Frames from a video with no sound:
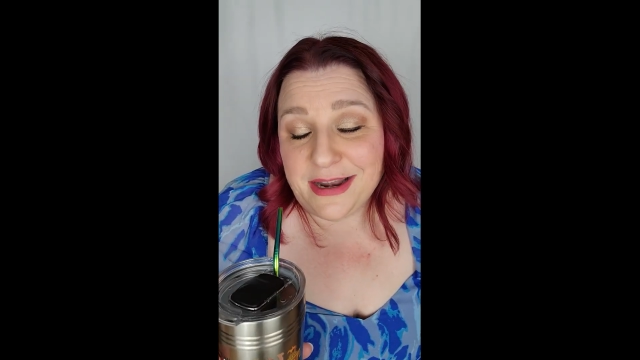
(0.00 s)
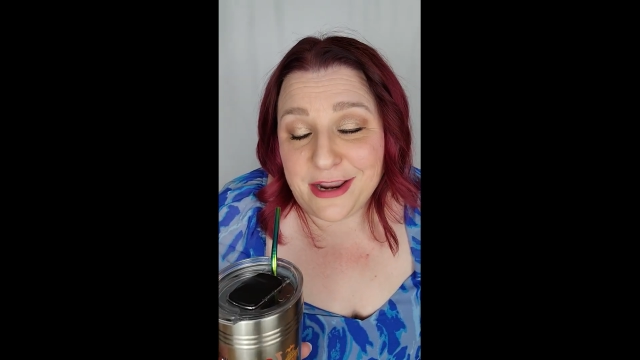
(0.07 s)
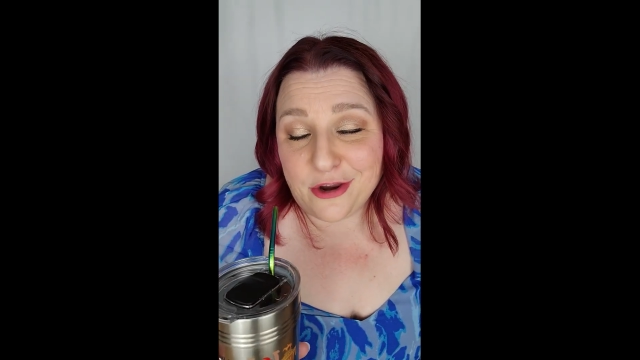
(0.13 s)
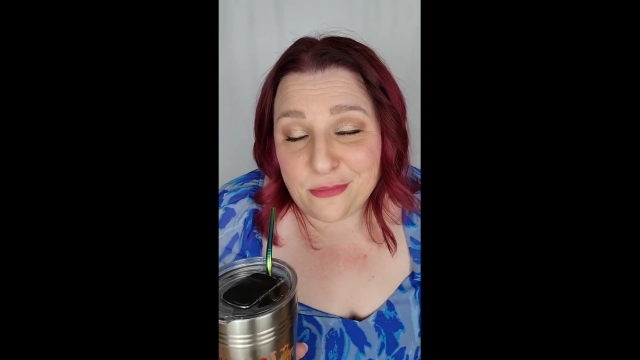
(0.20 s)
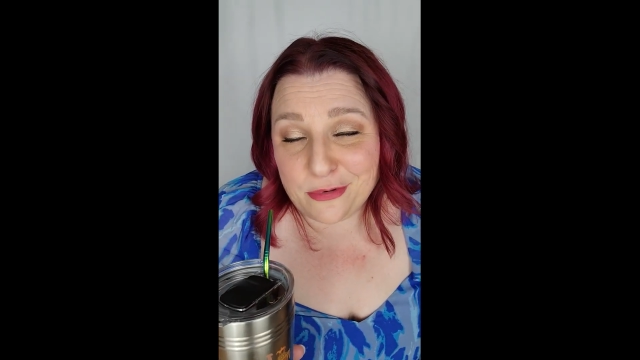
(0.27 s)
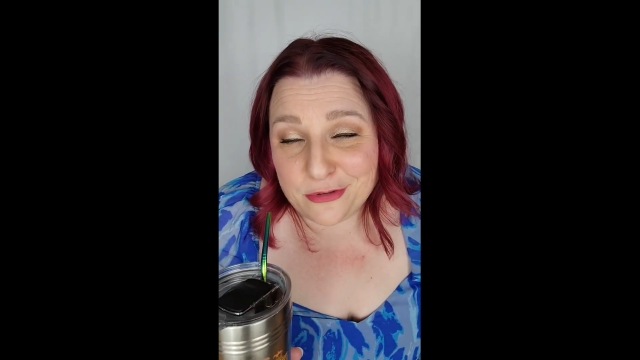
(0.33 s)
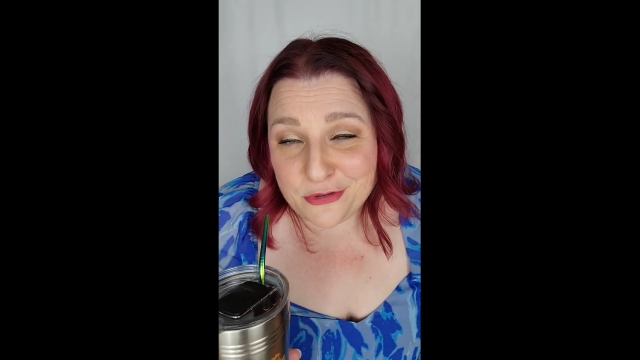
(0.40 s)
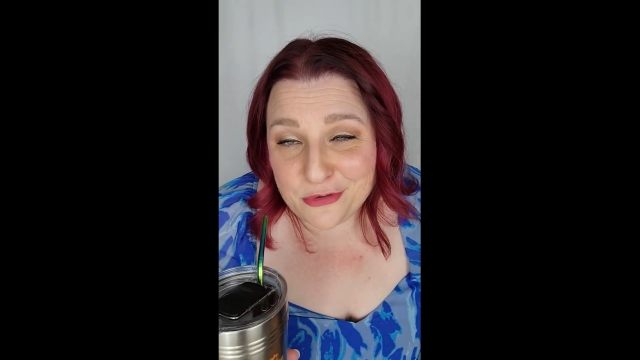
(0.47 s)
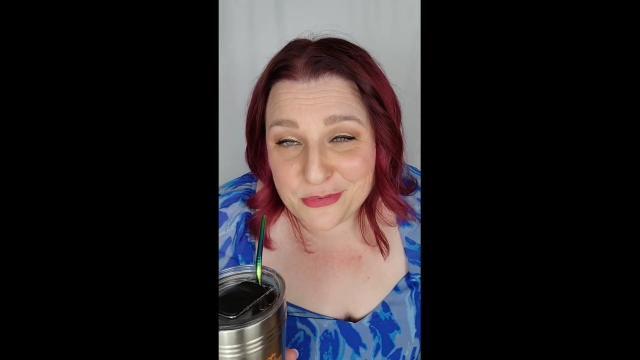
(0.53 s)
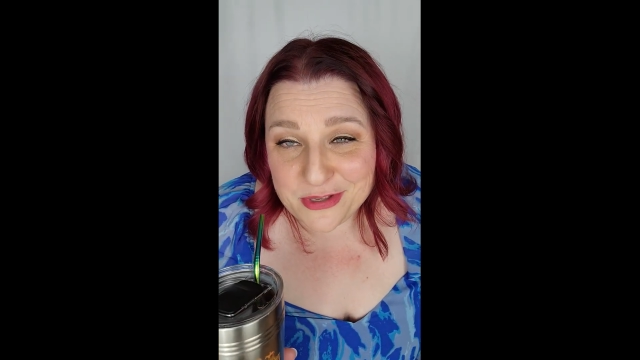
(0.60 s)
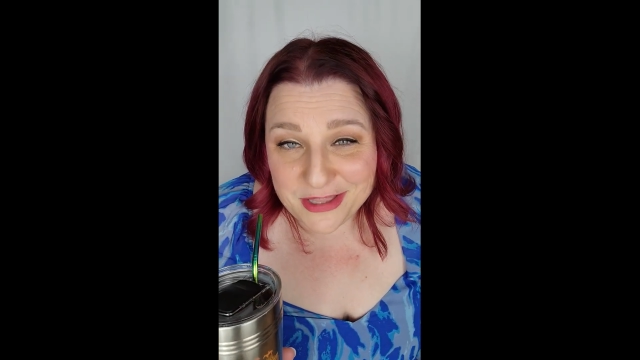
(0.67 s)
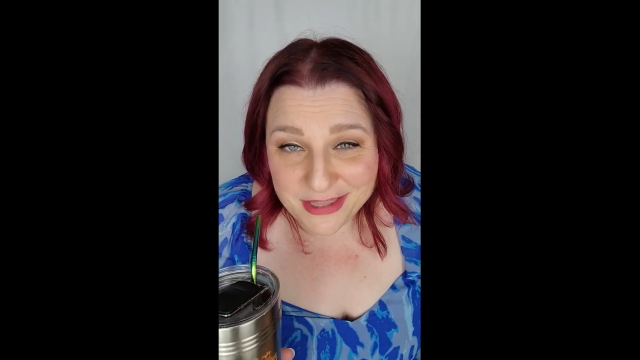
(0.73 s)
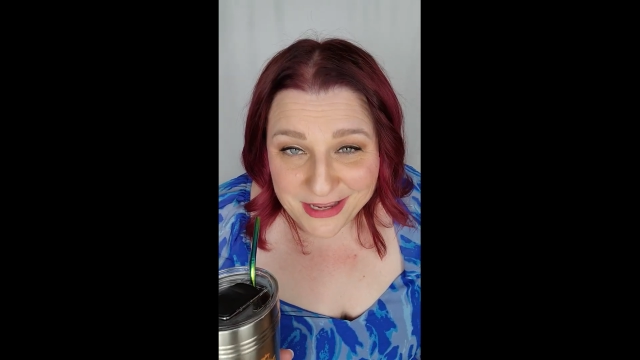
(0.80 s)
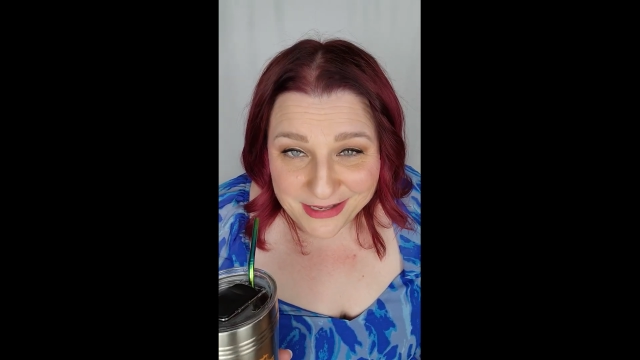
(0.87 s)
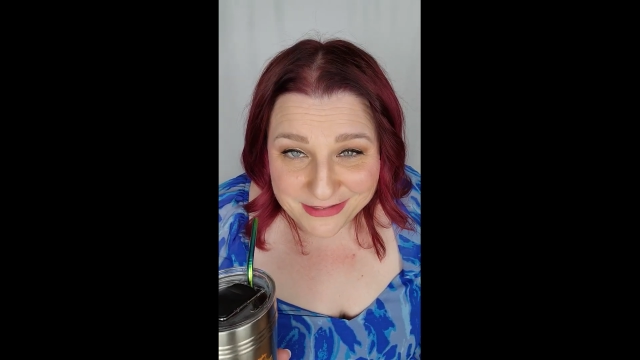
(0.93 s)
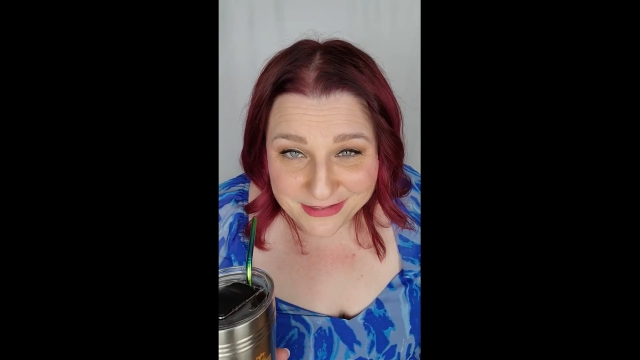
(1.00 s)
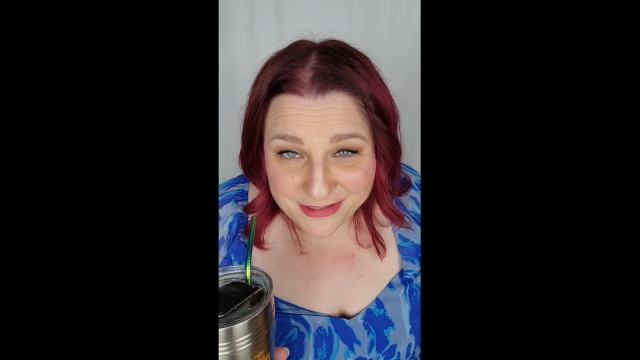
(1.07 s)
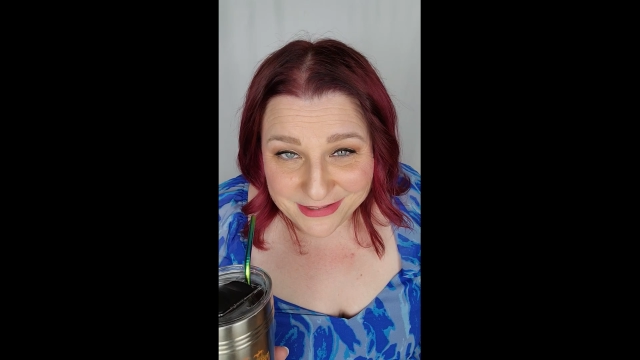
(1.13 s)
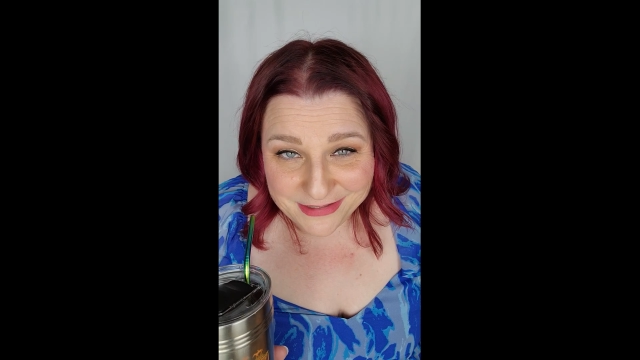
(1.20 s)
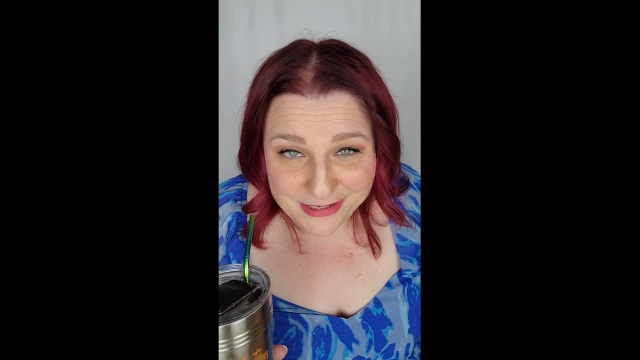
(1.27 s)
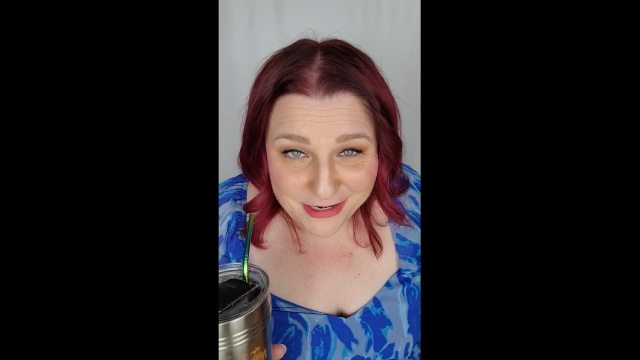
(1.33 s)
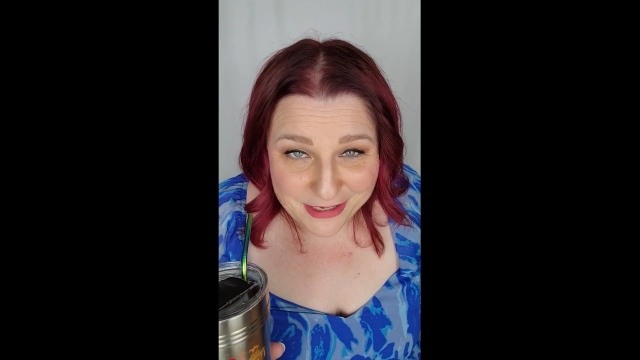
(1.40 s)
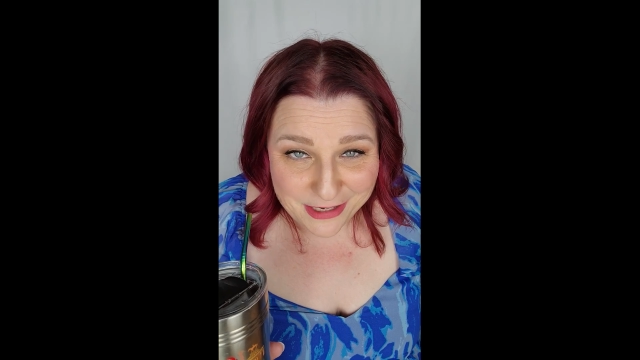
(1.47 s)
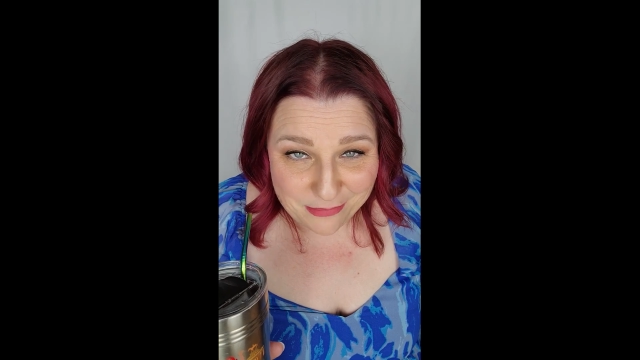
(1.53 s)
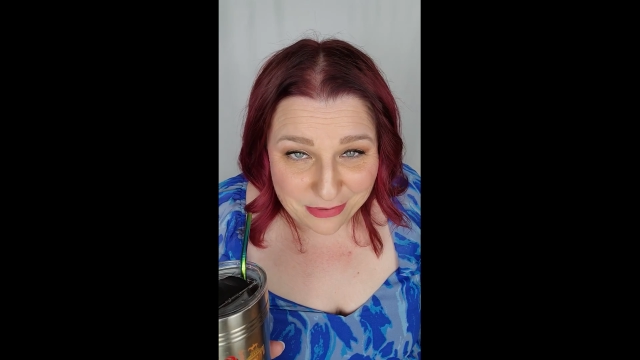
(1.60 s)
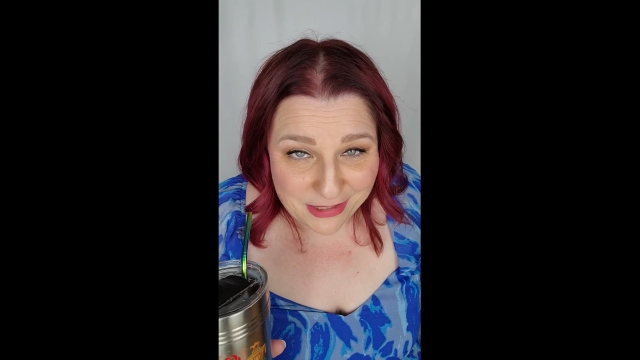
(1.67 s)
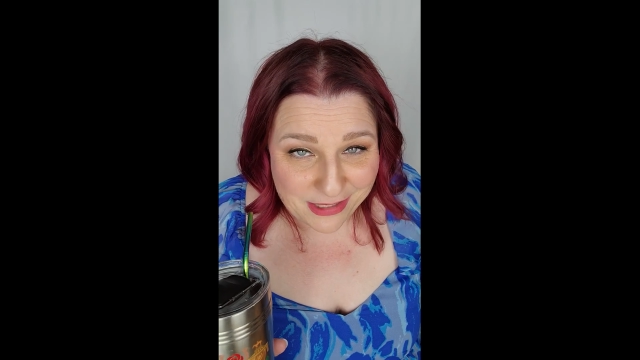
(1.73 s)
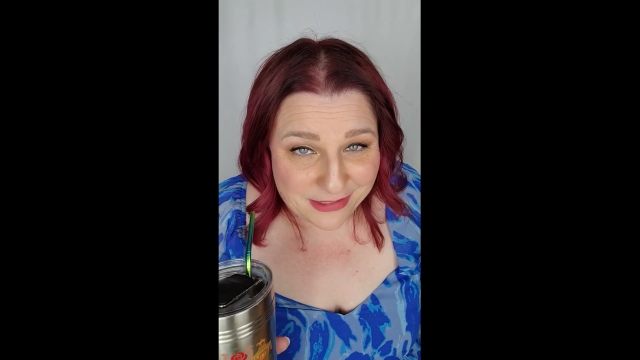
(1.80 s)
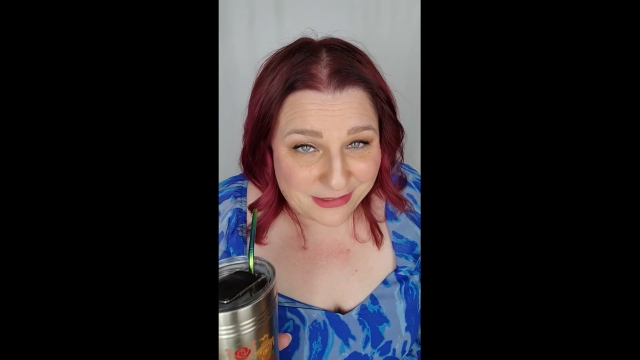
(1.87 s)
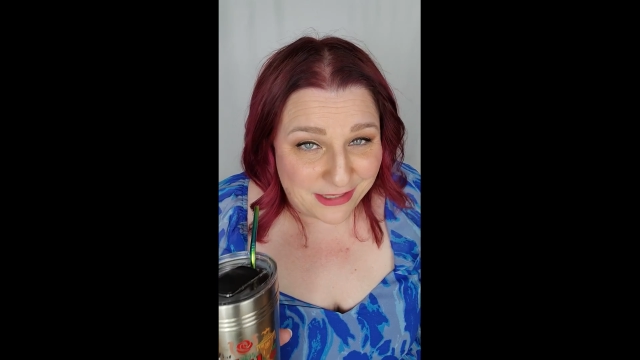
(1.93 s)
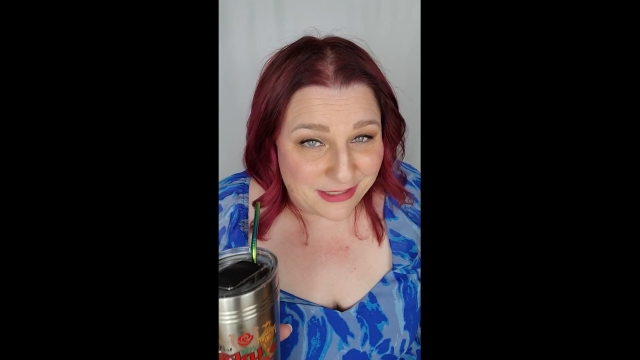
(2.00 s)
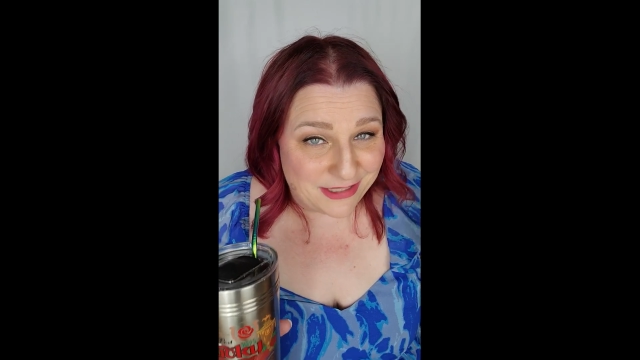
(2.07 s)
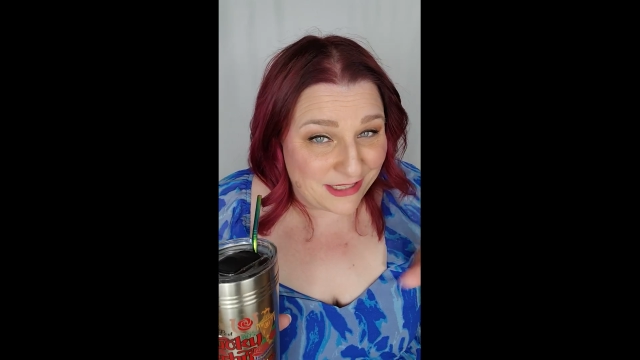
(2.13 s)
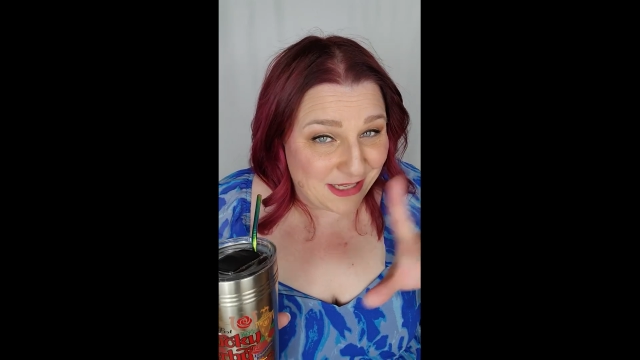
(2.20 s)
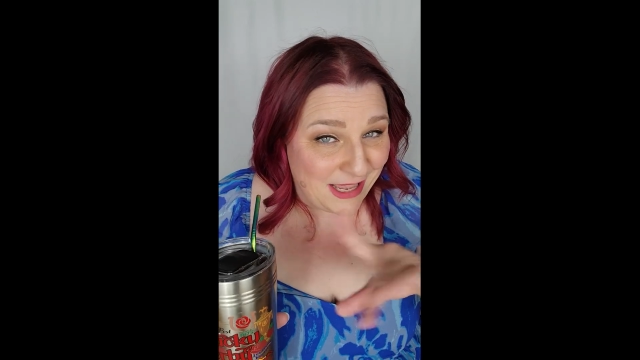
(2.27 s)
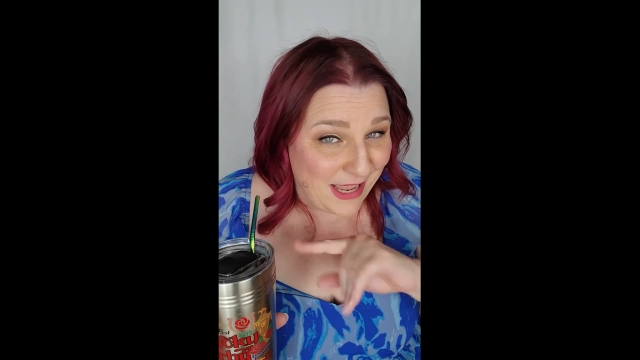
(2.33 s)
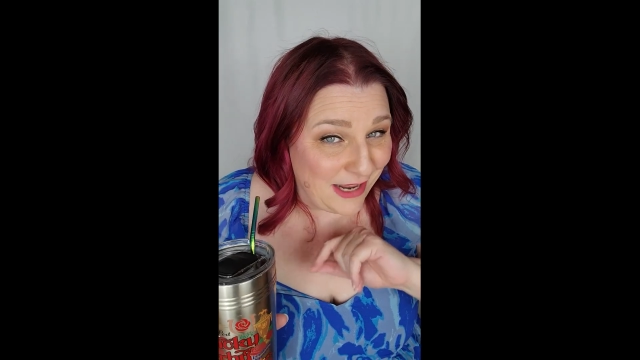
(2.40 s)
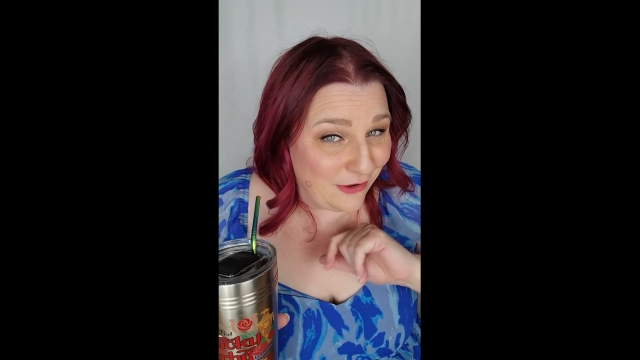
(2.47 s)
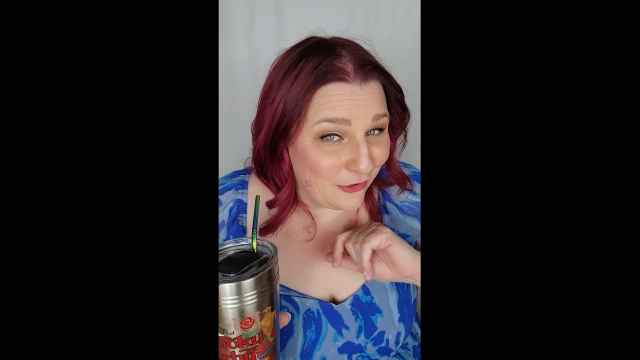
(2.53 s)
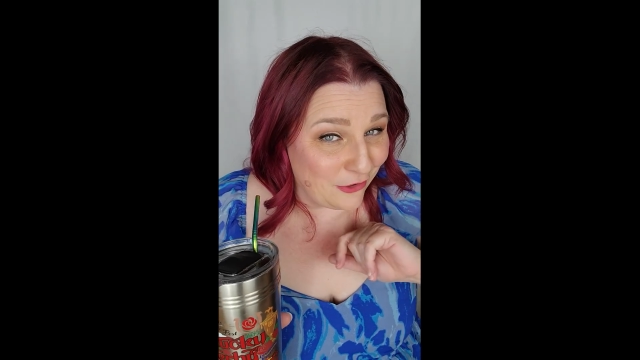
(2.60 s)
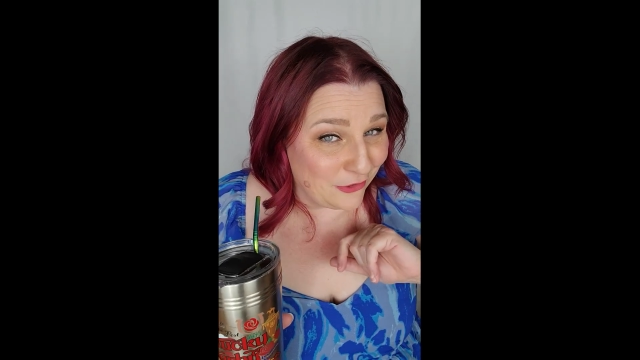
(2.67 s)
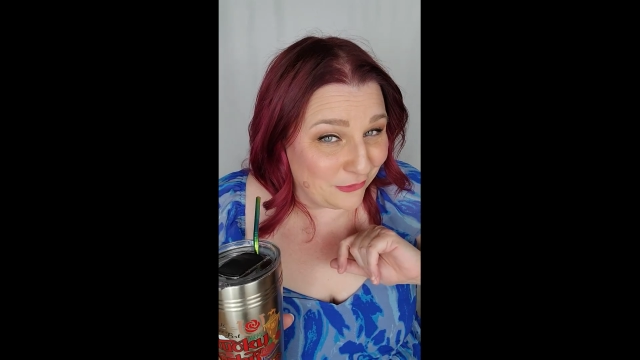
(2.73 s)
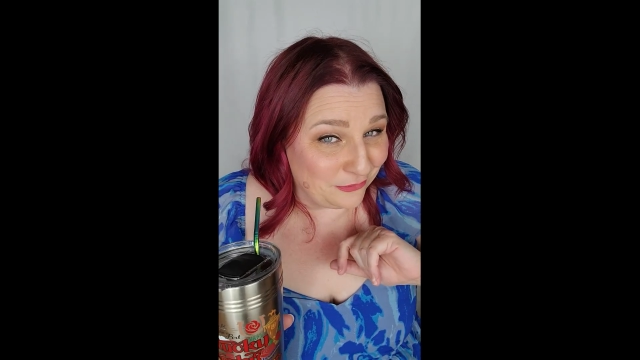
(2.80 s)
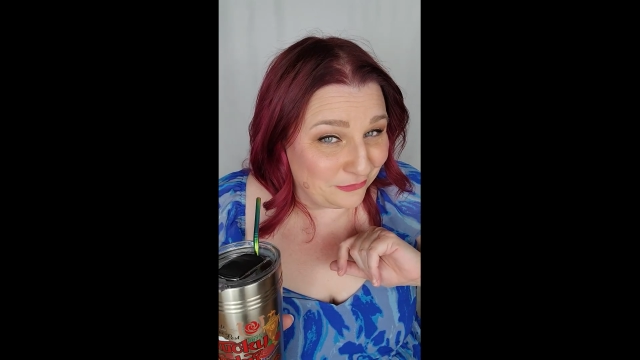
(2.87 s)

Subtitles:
Air Balloon Classic is taking place in Decatur.